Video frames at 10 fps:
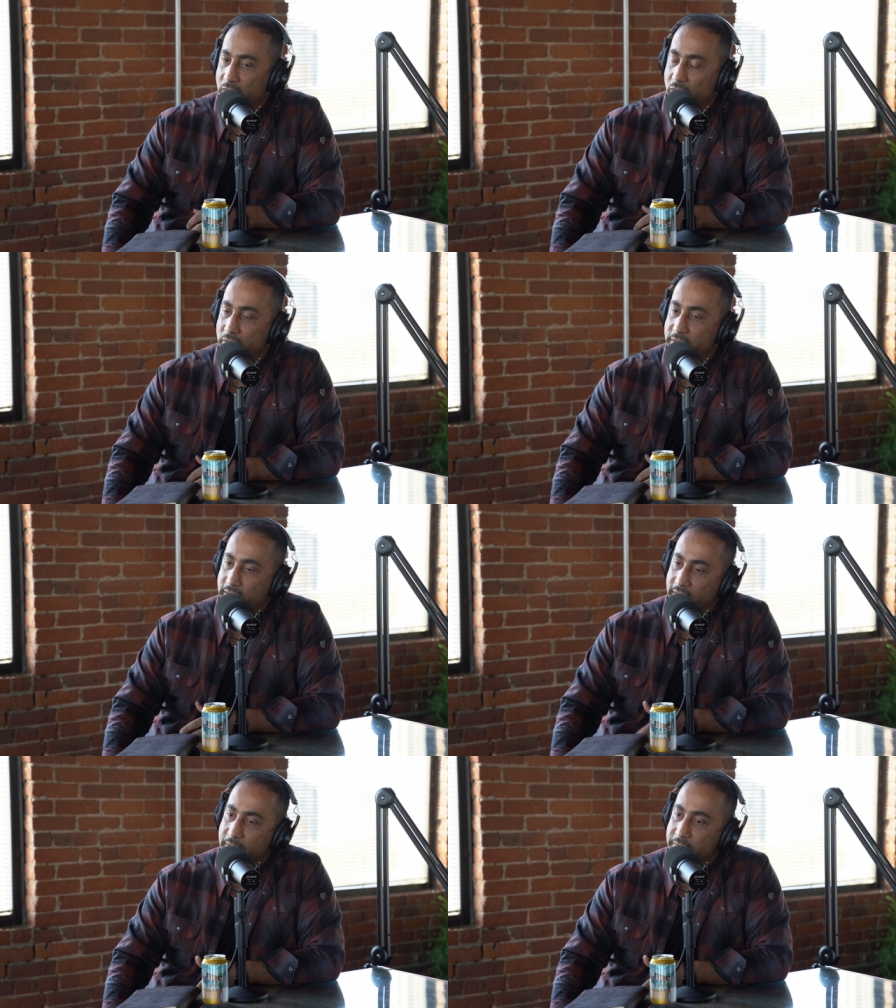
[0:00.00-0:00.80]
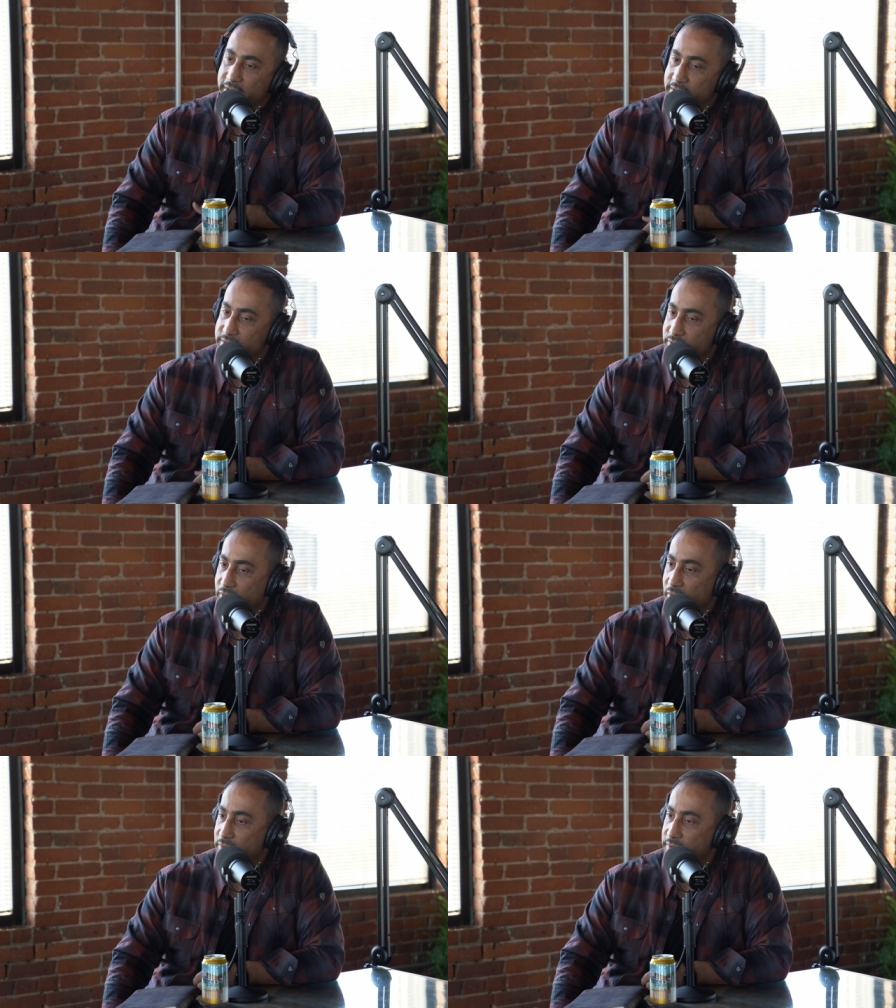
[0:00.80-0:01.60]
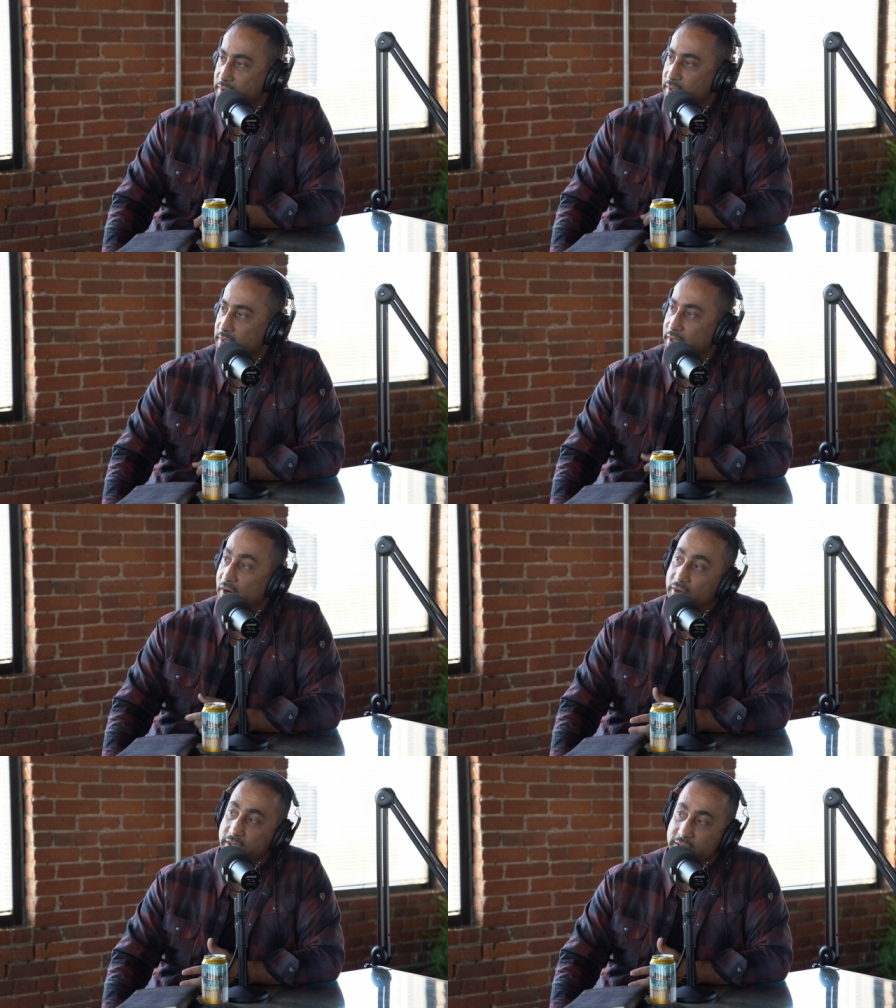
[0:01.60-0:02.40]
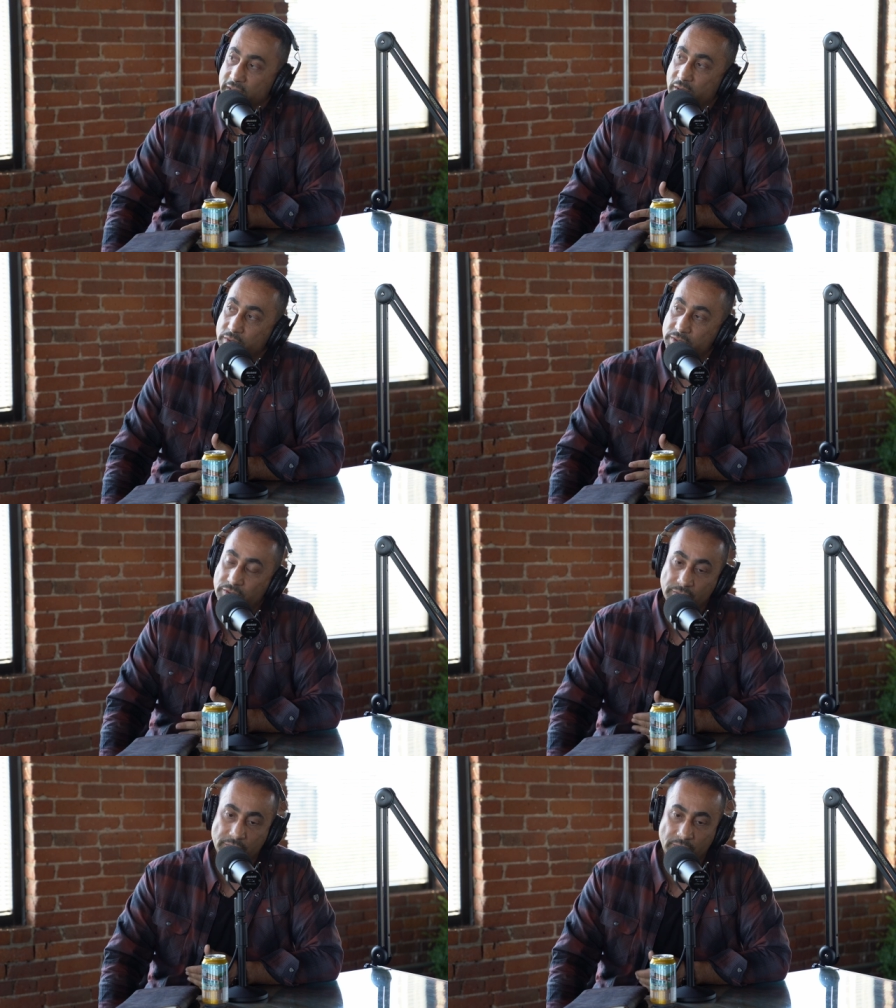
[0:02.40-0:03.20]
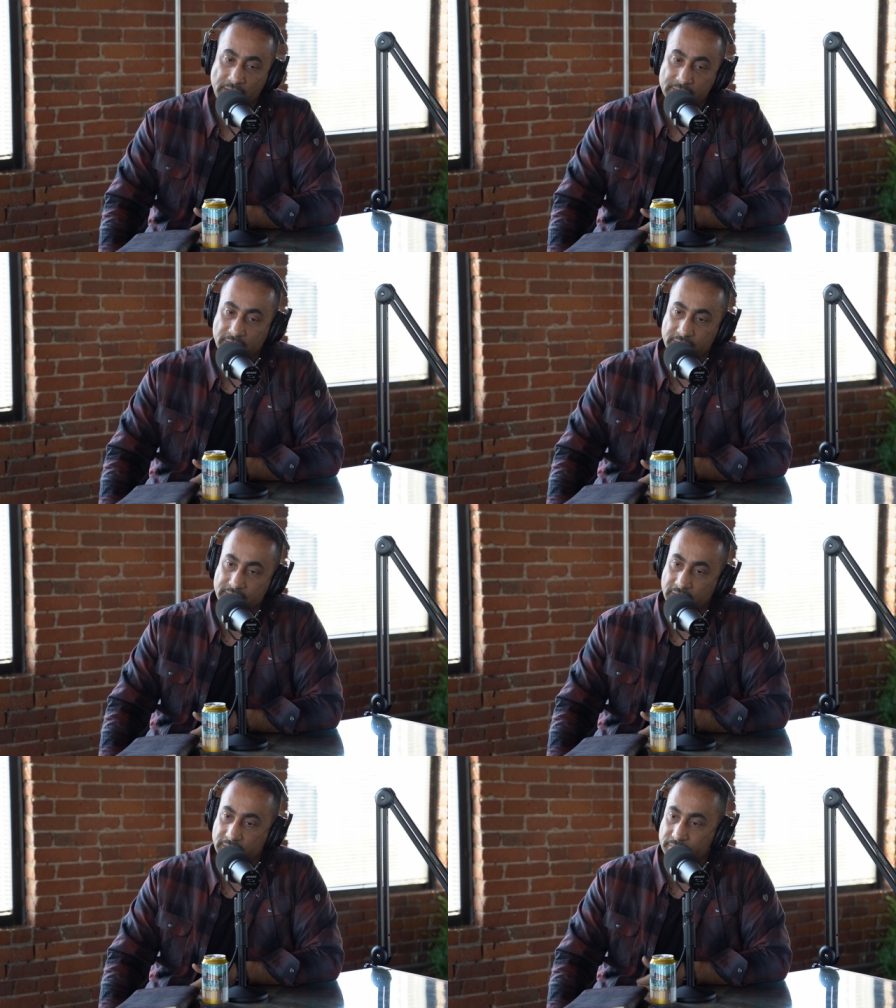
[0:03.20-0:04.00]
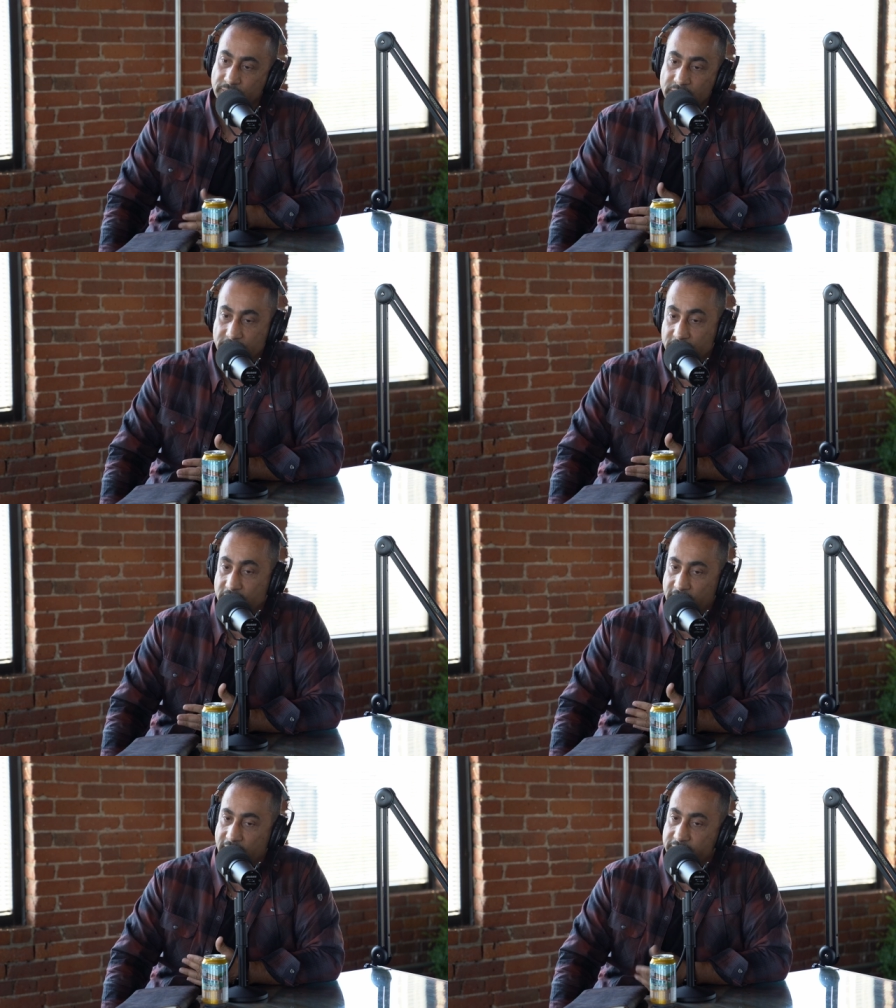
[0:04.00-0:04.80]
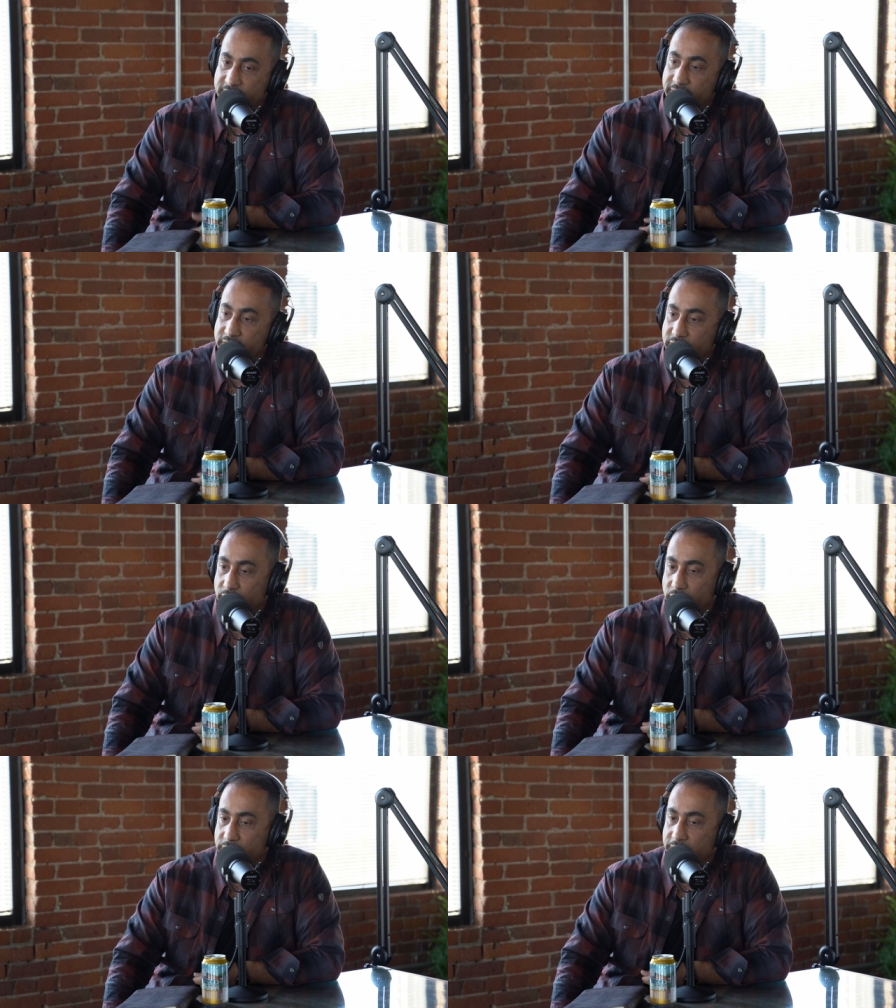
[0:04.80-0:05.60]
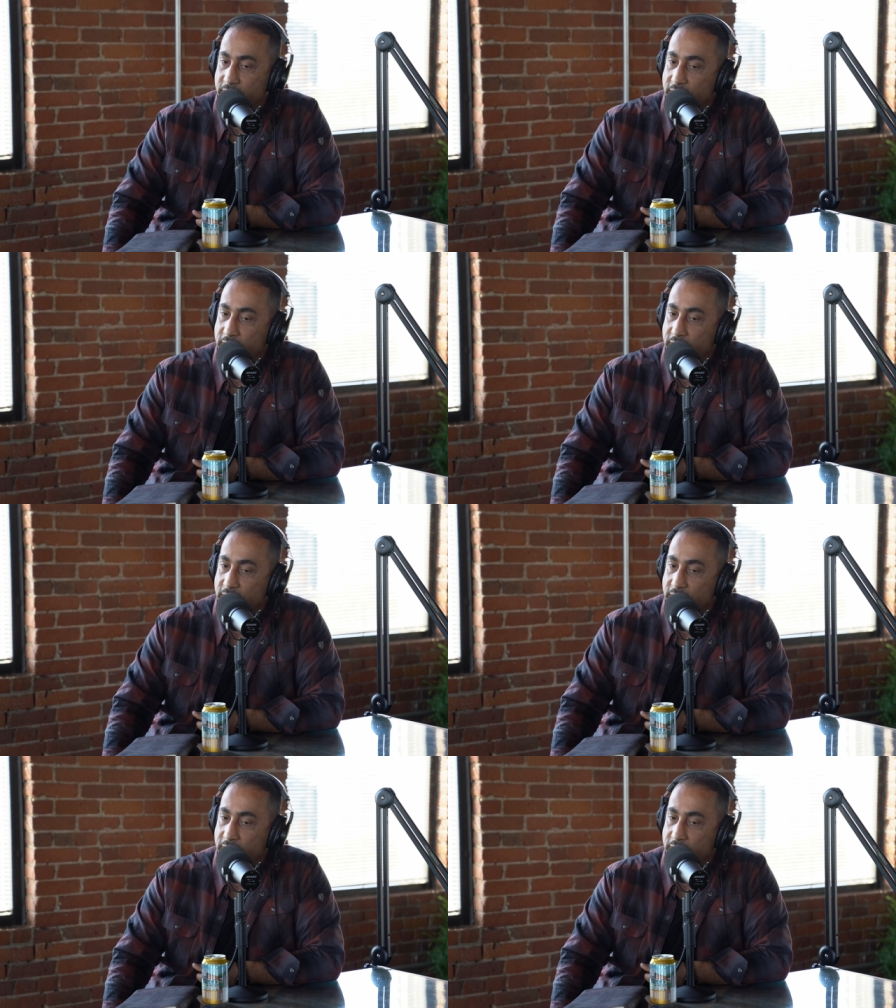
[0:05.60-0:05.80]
all the calamities and all the heartaches that I went through as a 6.5, 7-year-old,